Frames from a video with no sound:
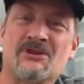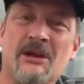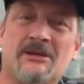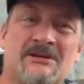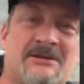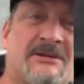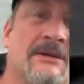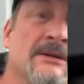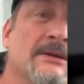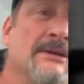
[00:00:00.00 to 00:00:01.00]
yeast,
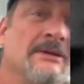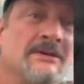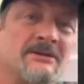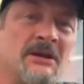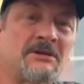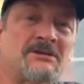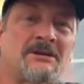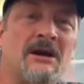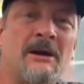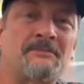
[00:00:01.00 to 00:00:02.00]
6
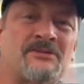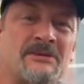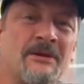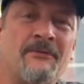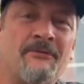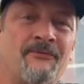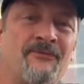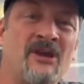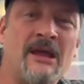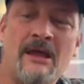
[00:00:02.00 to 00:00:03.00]
cups of
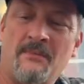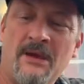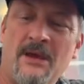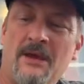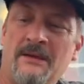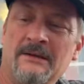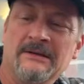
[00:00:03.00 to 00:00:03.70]
DME,